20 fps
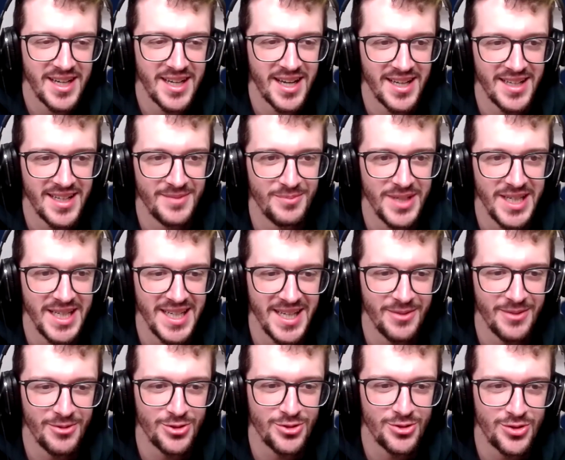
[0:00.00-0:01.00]
and being
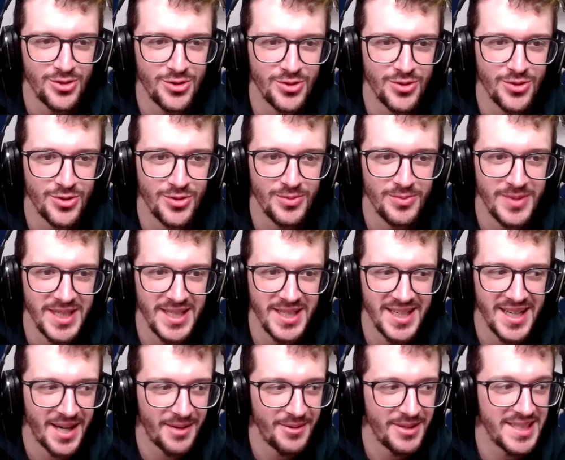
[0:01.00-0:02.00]
able to be
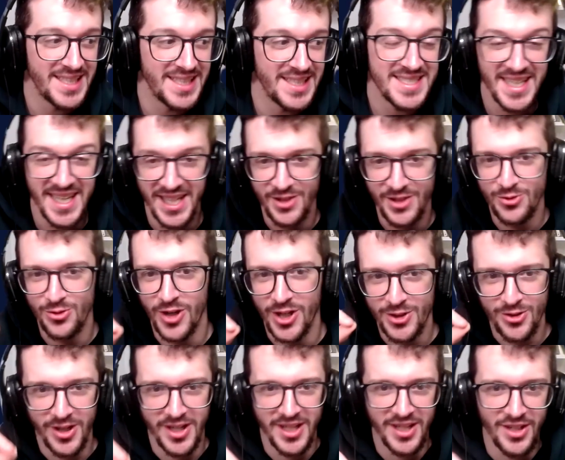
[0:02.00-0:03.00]
having the skill to
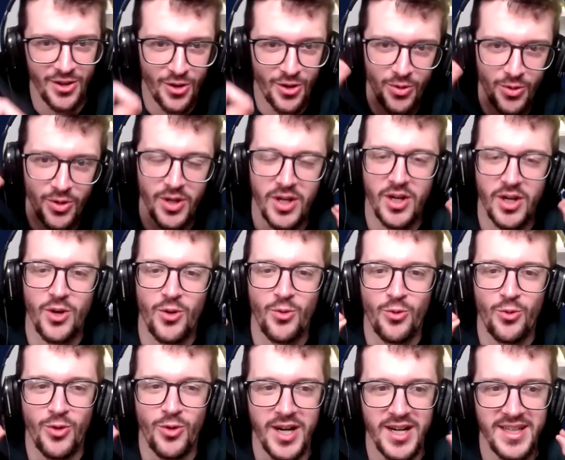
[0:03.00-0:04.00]
actually know
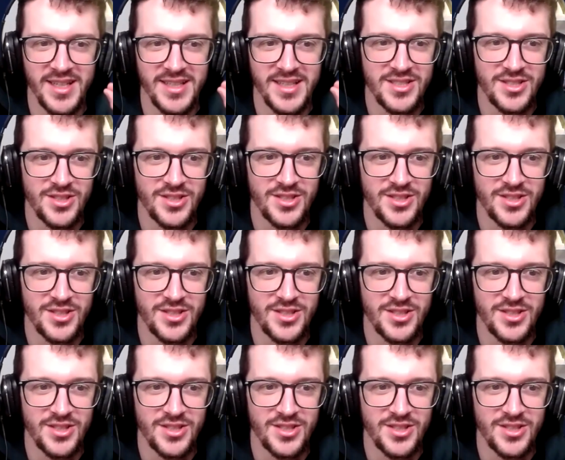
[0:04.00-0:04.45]
where each